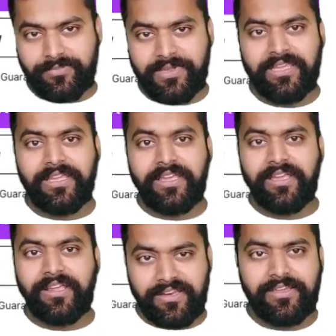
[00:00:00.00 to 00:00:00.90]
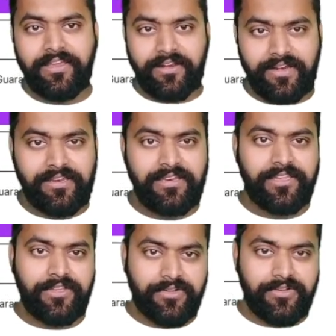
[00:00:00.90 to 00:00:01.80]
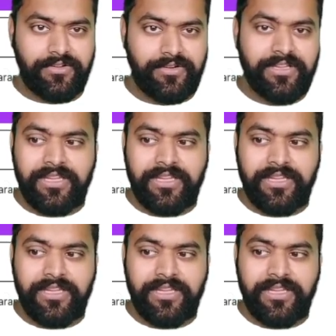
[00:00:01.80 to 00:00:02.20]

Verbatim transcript: be really, really good.